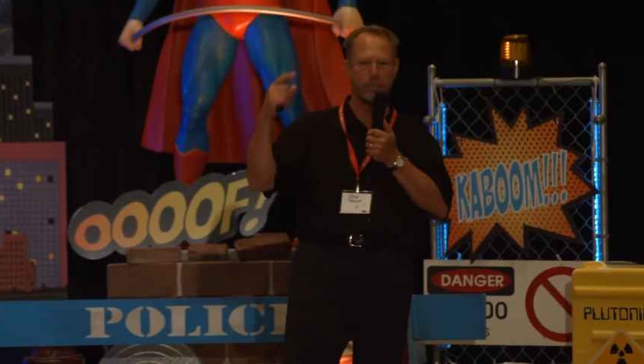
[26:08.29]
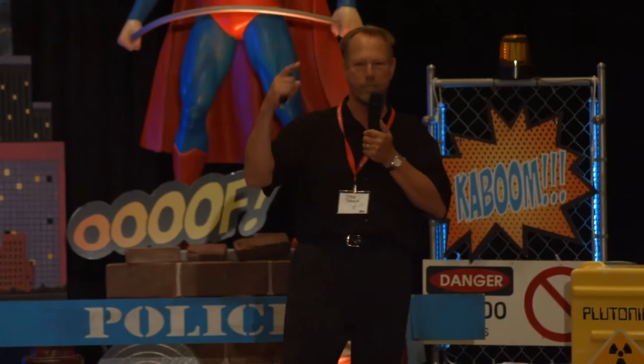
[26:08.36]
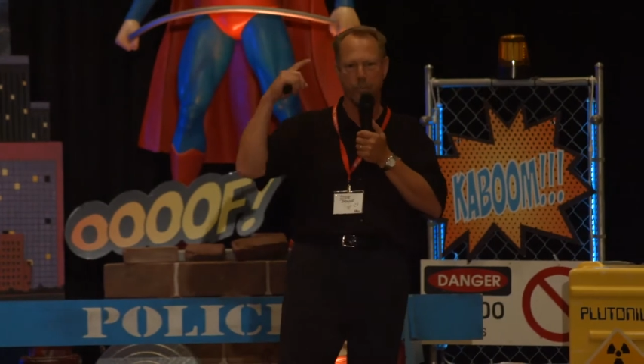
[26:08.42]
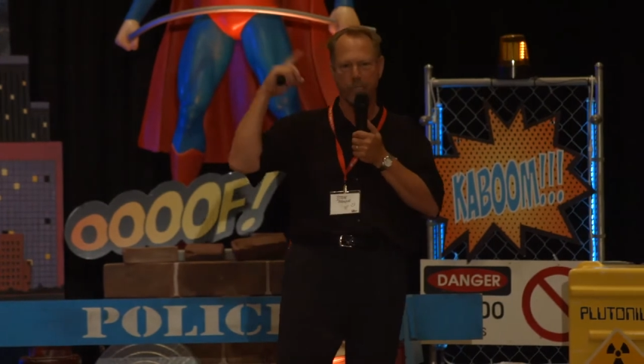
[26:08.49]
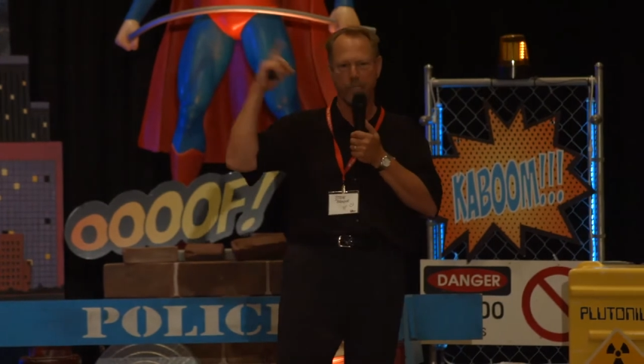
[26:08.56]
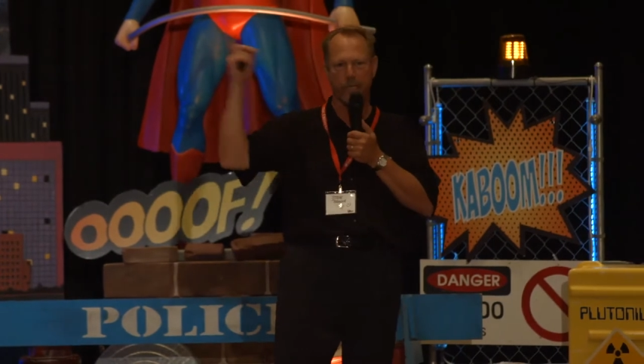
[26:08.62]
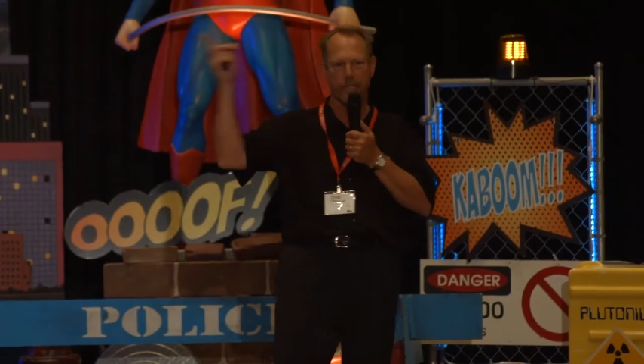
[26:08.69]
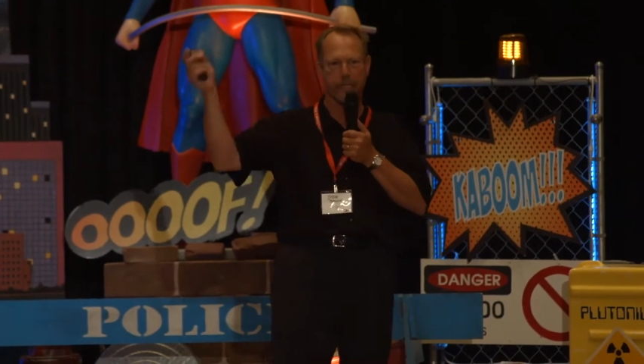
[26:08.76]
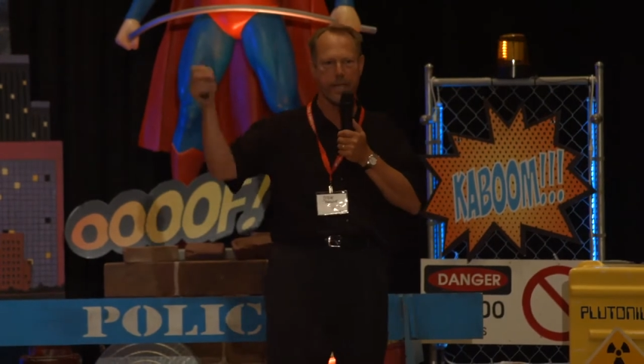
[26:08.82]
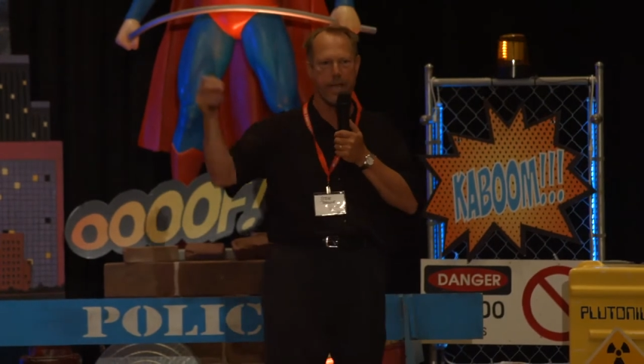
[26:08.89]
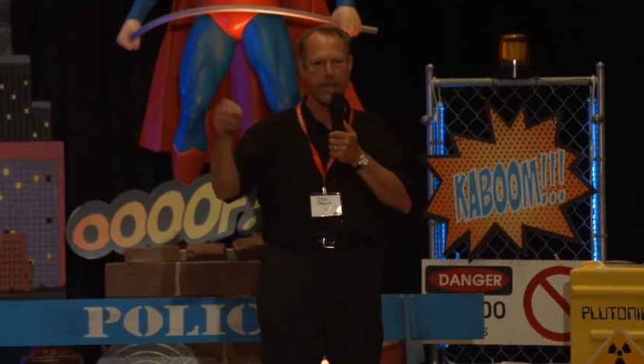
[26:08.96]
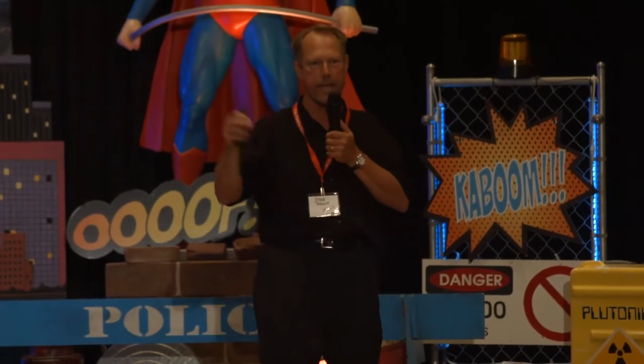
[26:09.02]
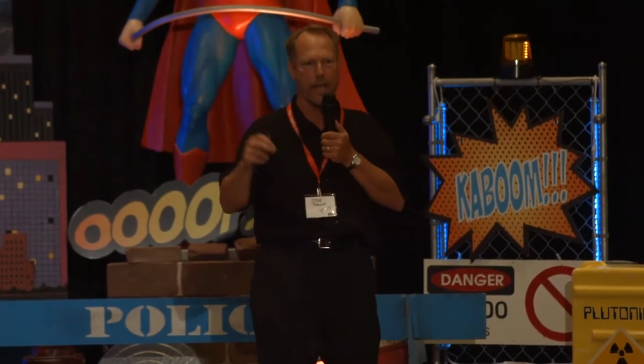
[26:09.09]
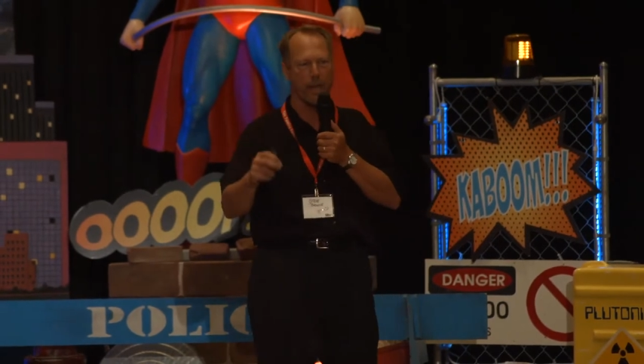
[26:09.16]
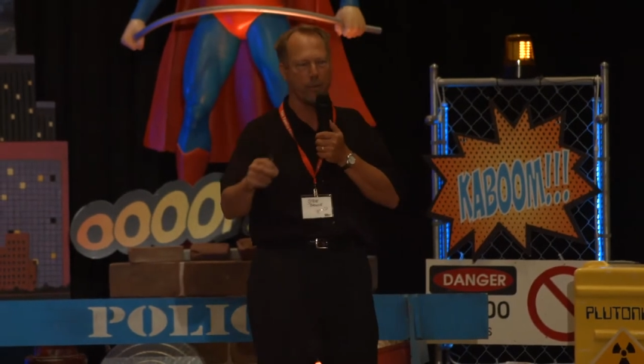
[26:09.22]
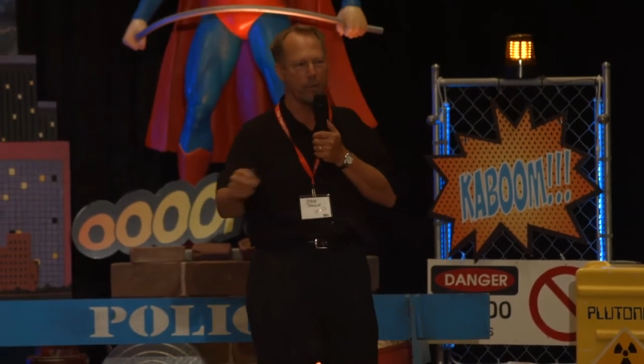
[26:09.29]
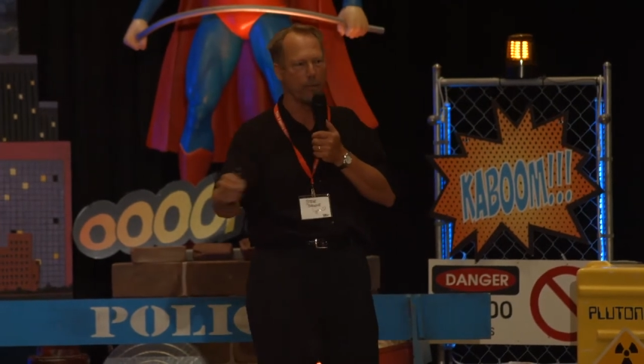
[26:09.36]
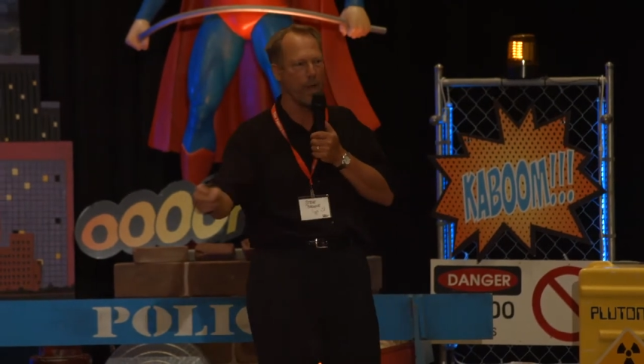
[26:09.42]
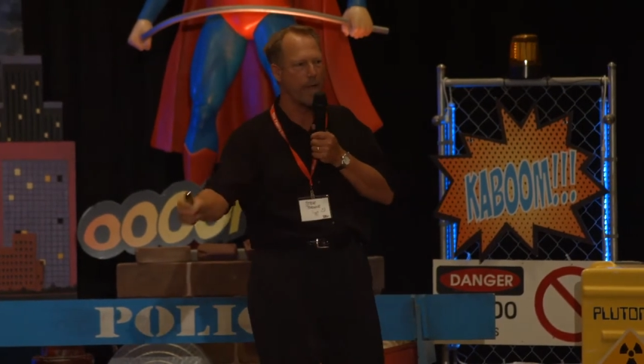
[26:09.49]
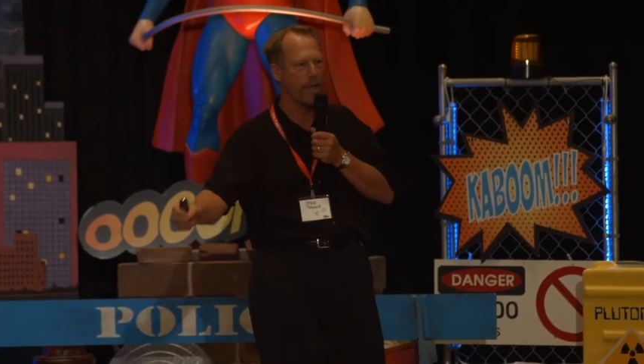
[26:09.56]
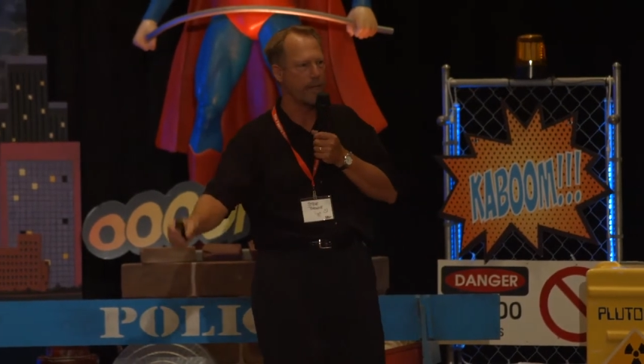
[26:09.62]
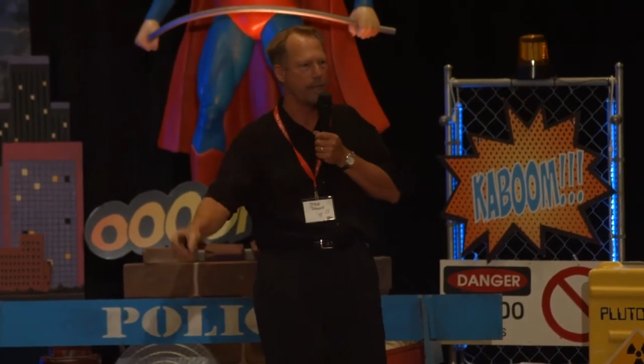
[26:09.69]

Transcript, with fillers: She would dictate it, I would write